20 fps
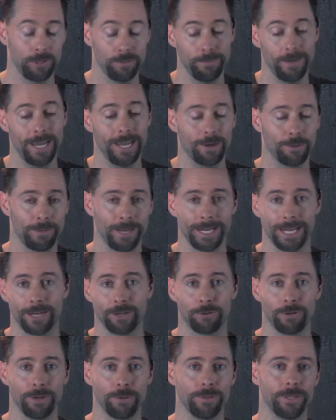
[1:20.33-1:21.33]
you may or may
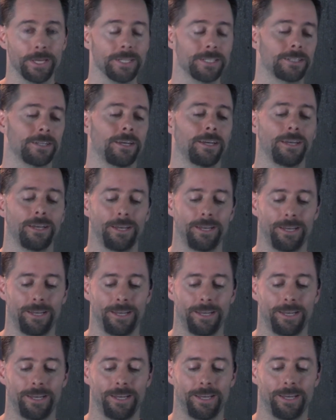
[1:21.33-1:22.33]
not agree with this.
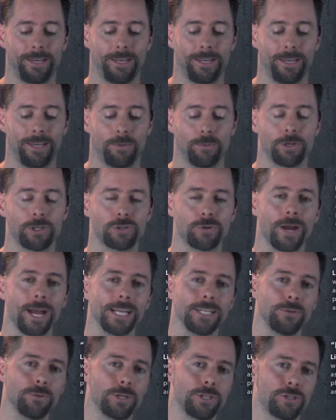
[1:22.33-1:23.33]
We're
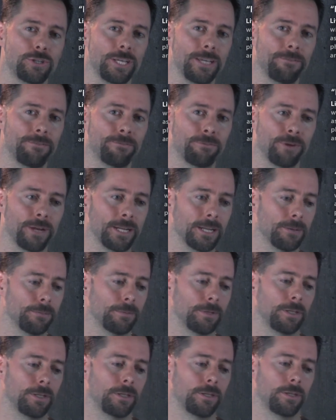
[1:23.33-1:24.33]
trying to achieve
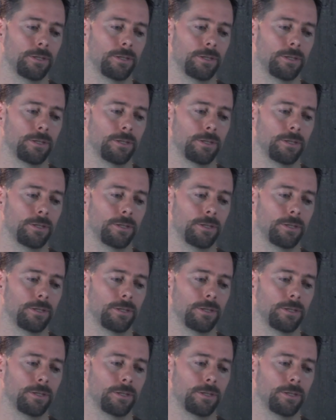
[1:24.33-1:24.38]
freedom